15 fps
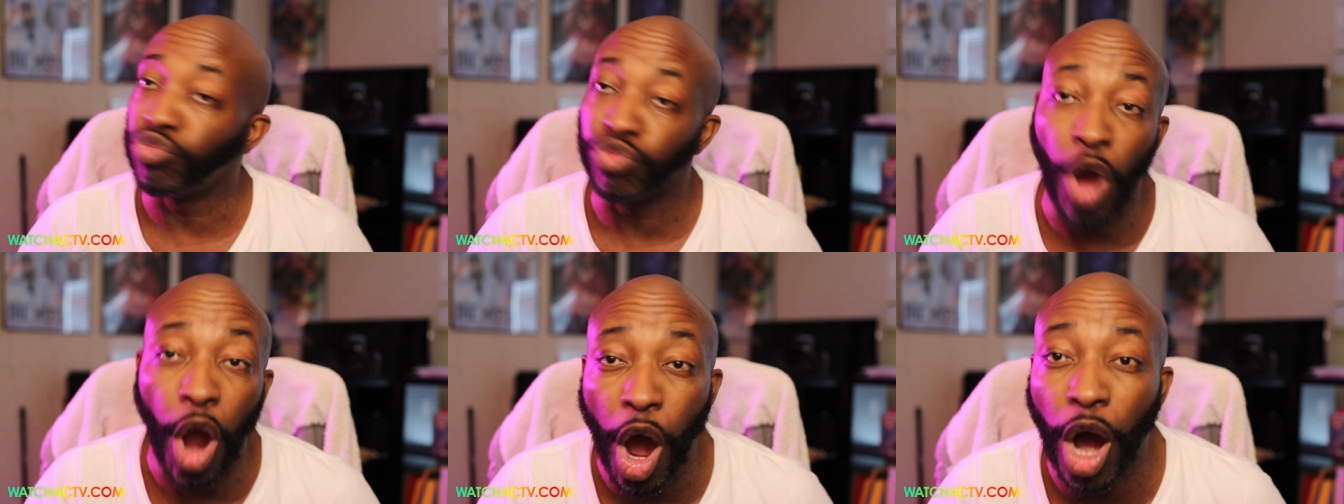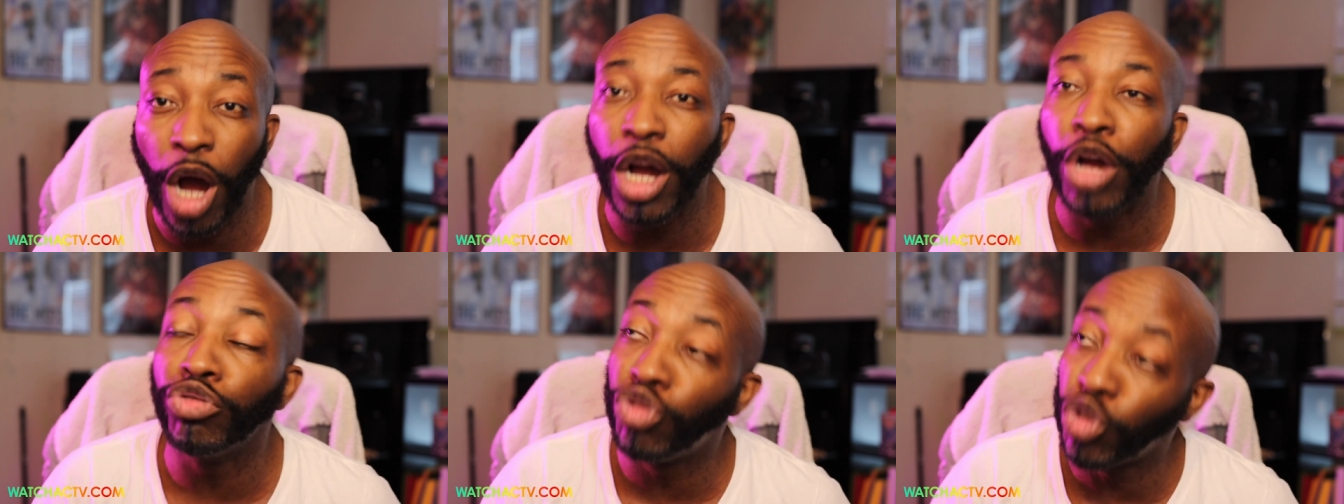
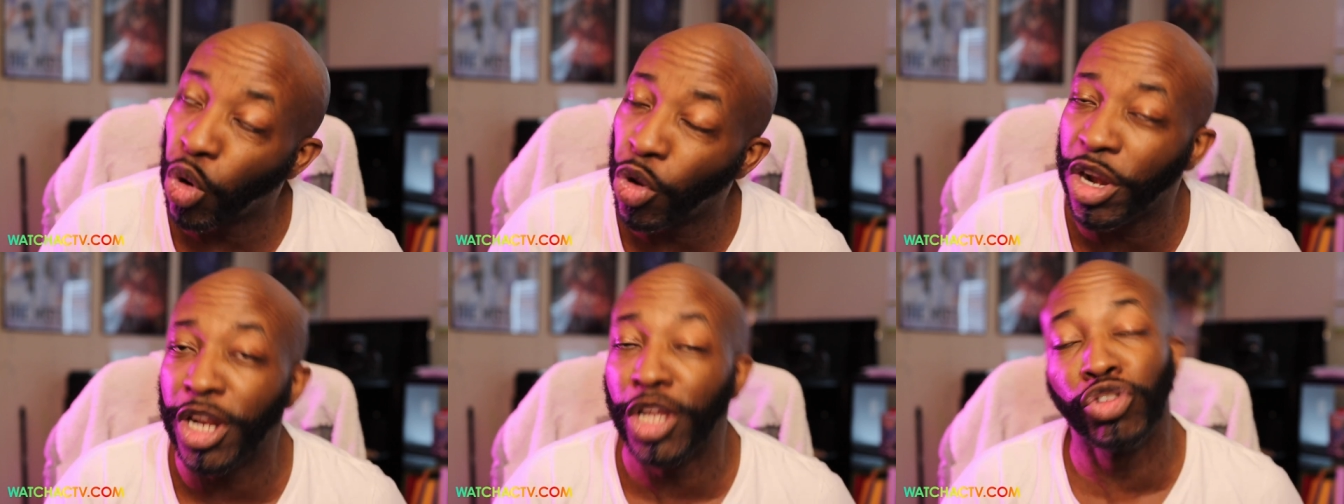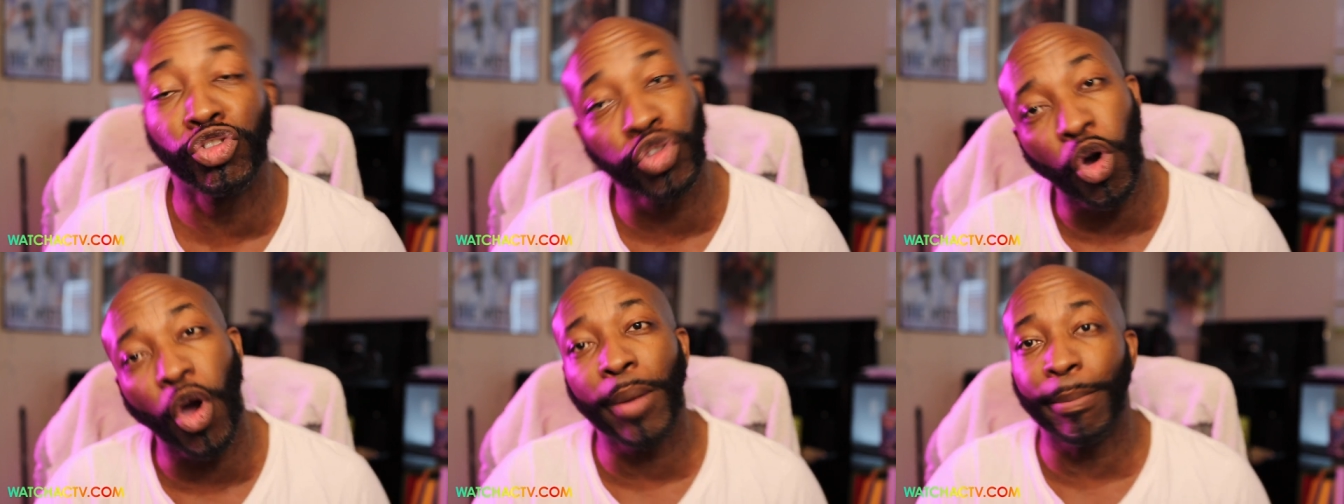Wrong. Jordan and
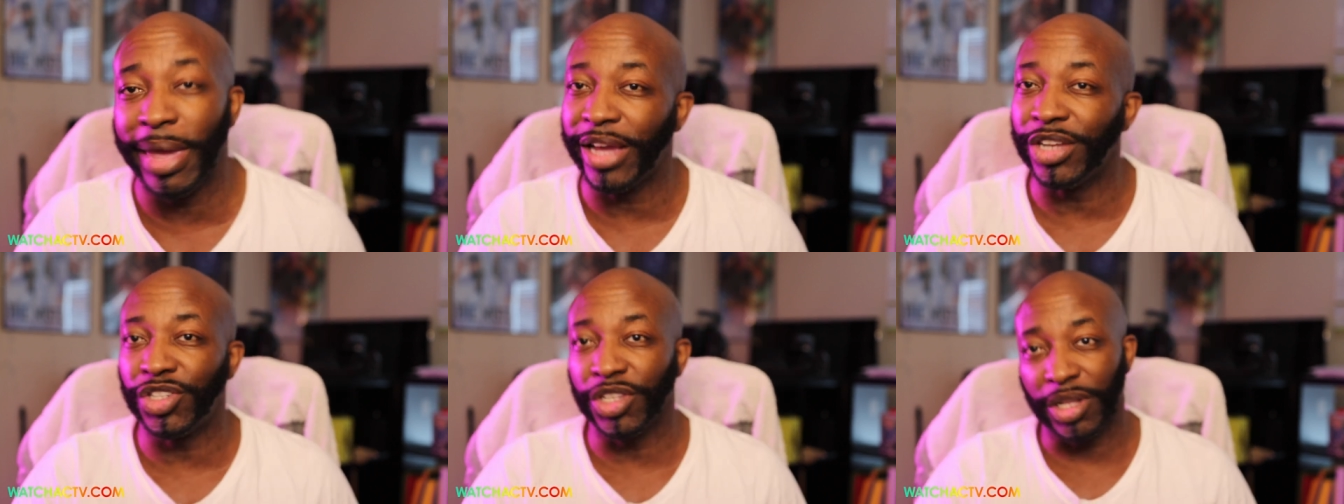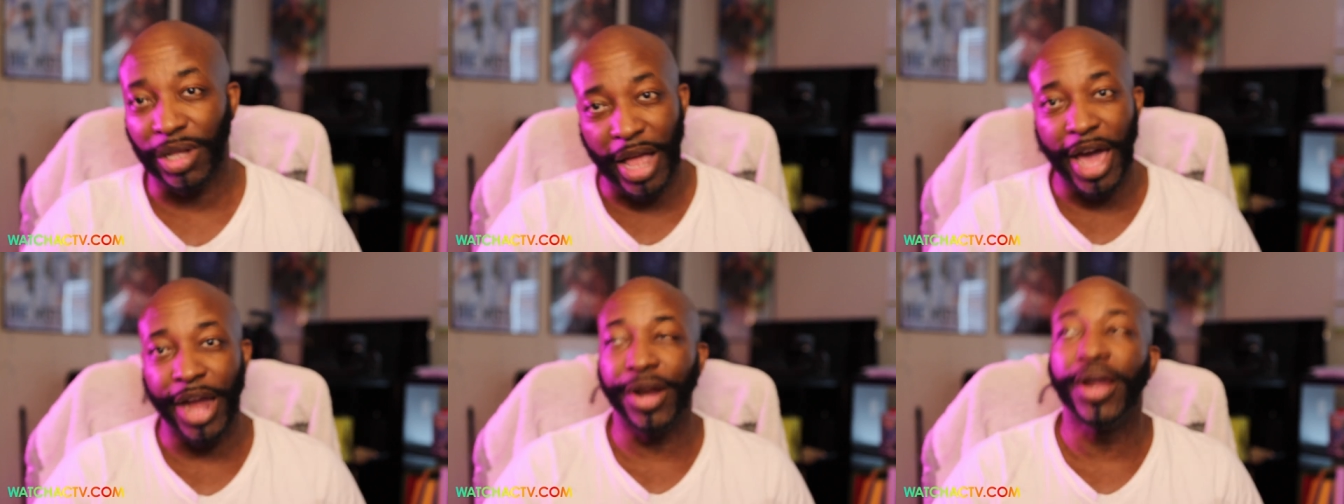Troy make it to the
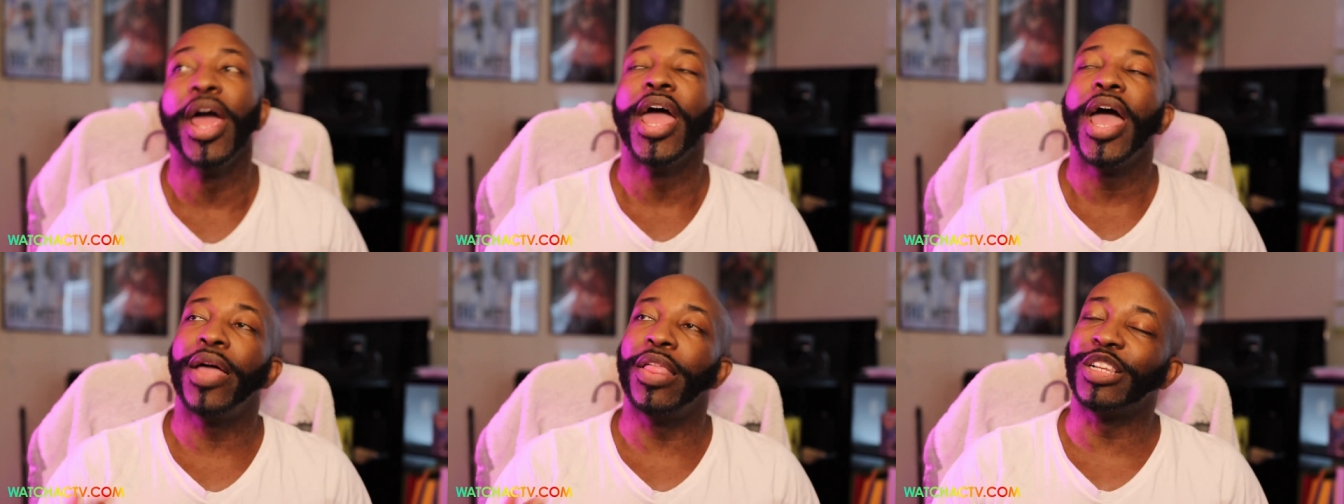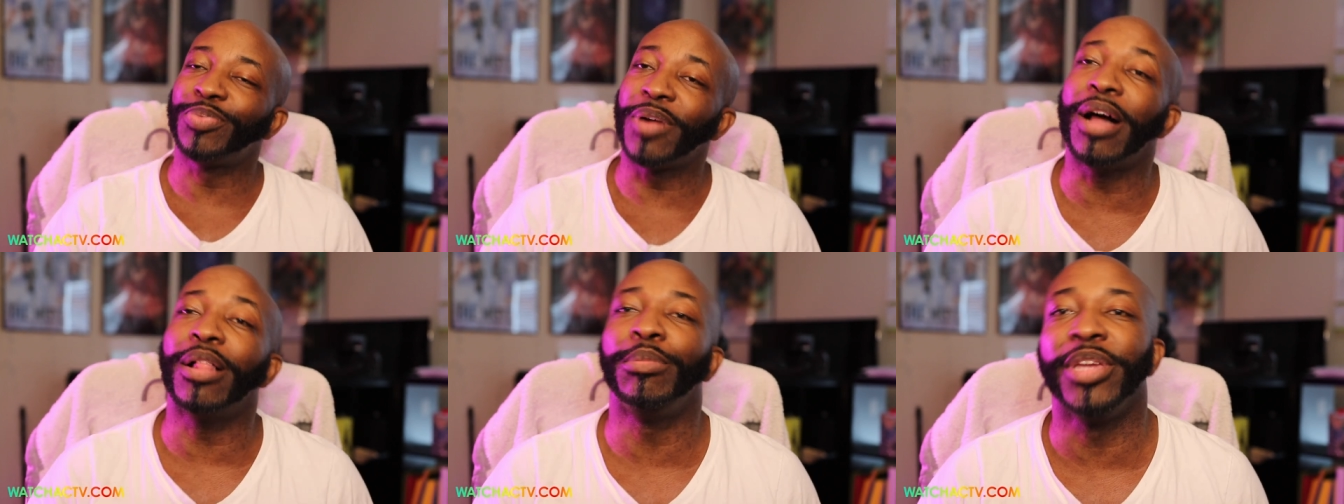ladder, and that's
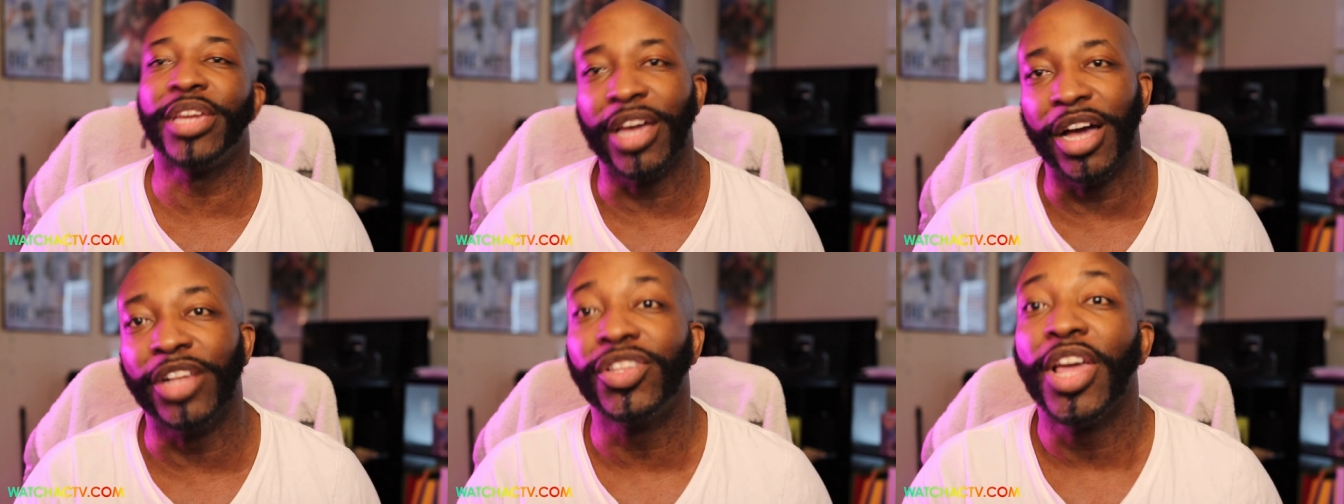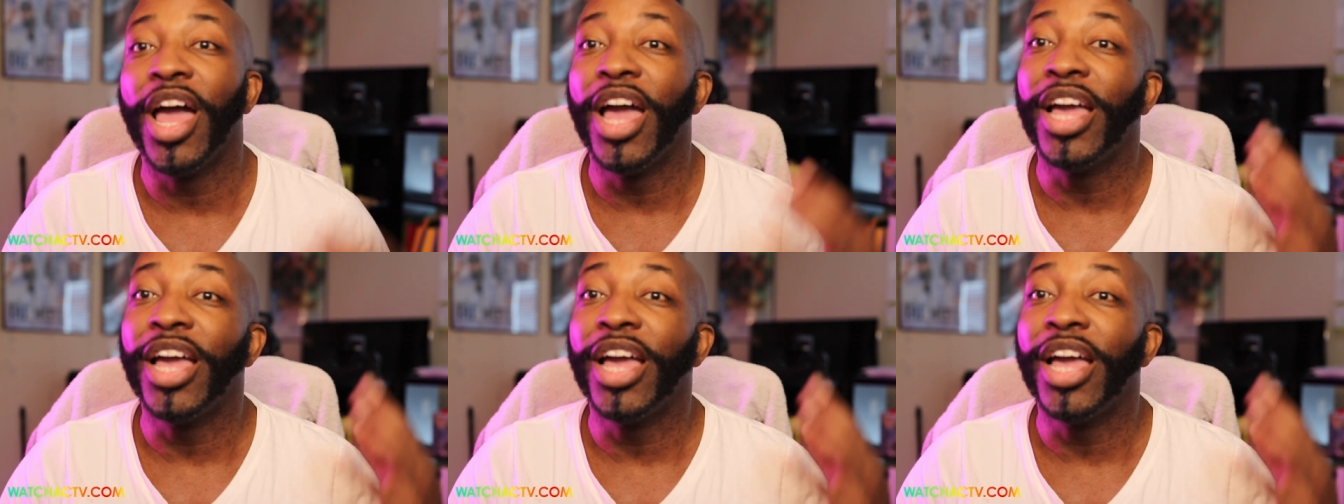probably because